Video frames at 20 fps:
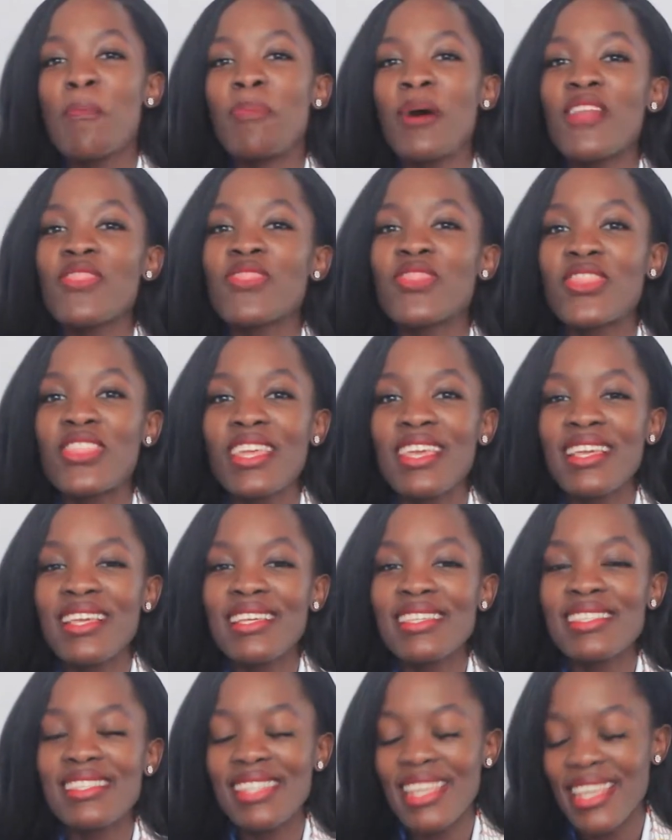But
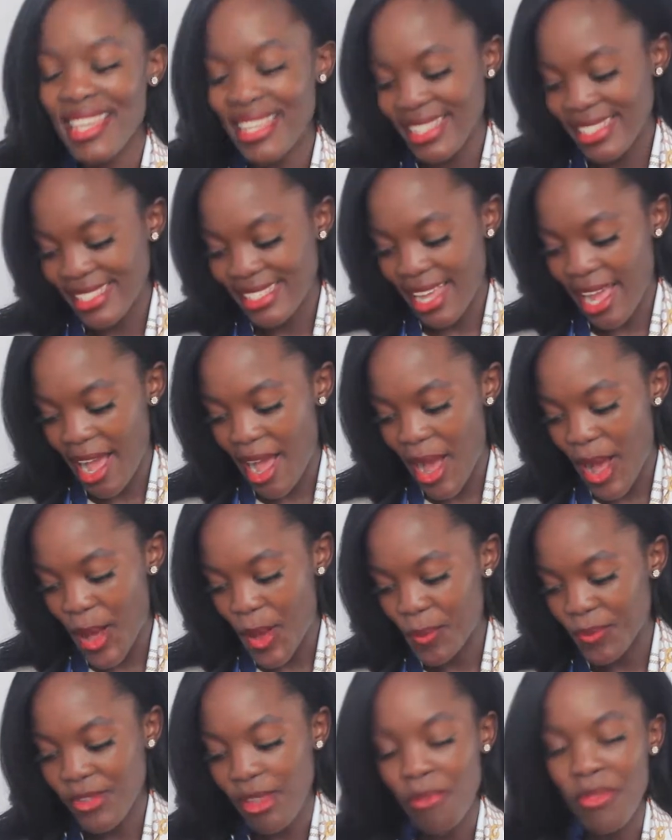this is
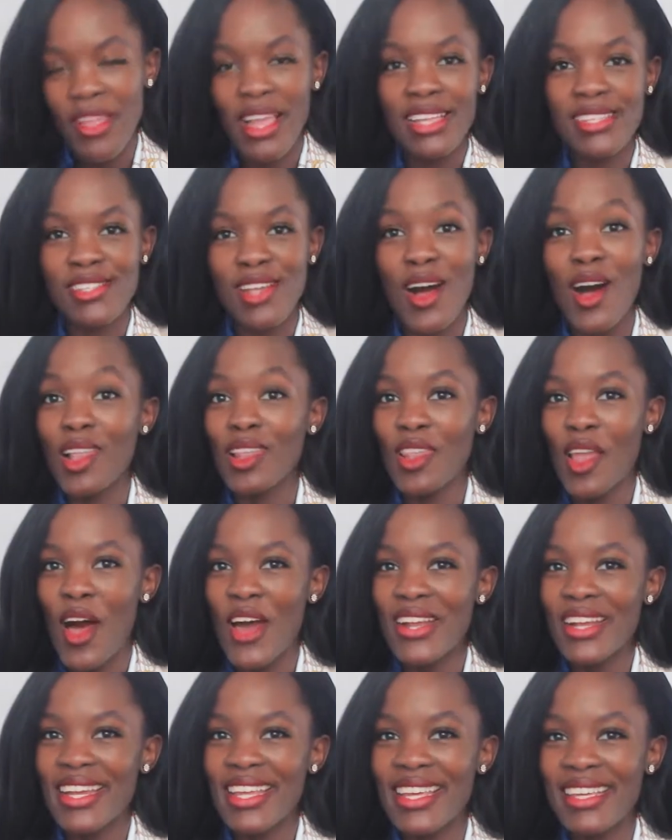something I saw a
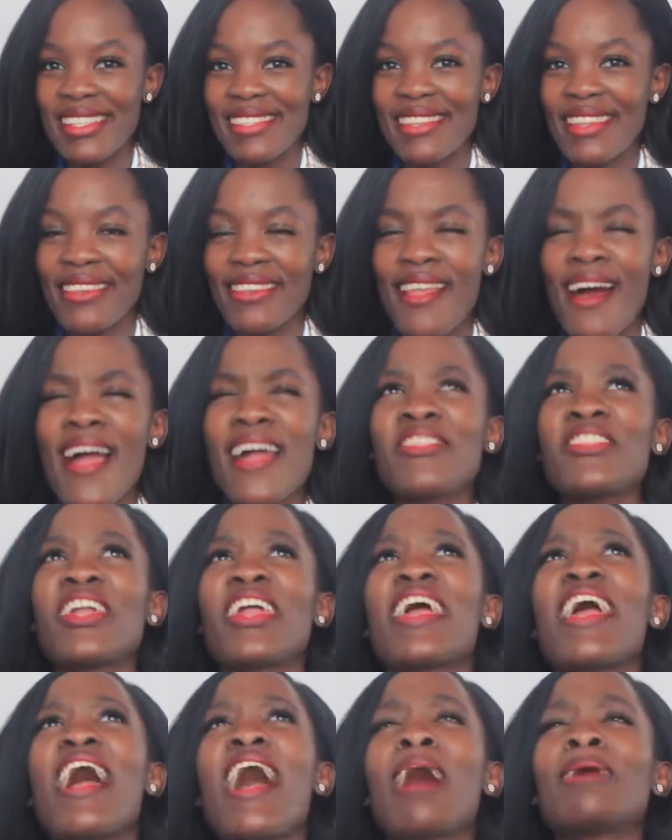lot in his line
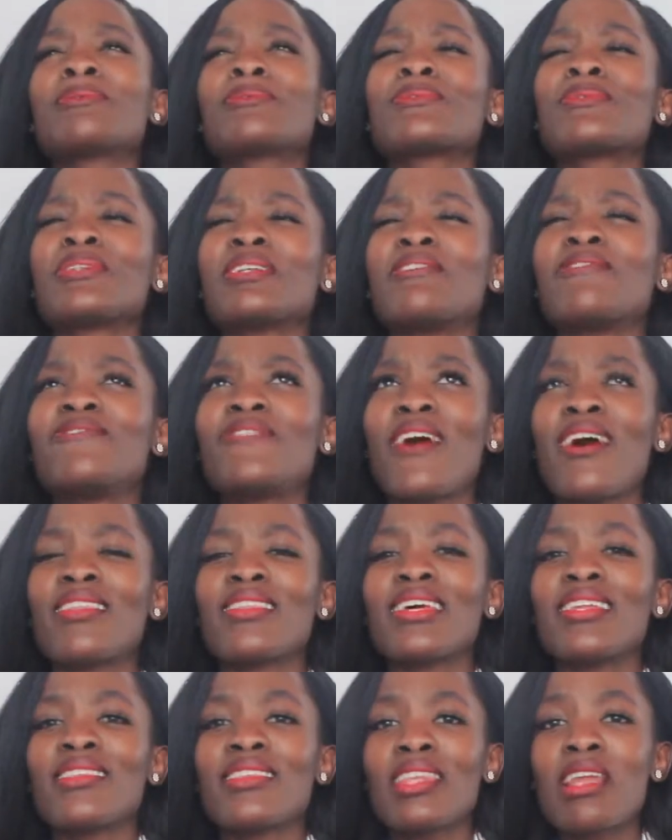that I absolutely
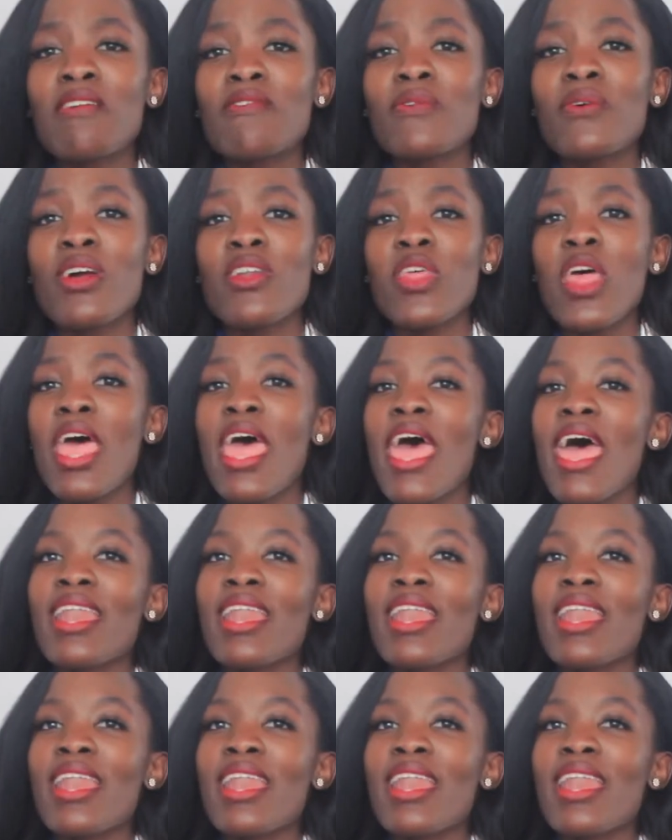fell in love with.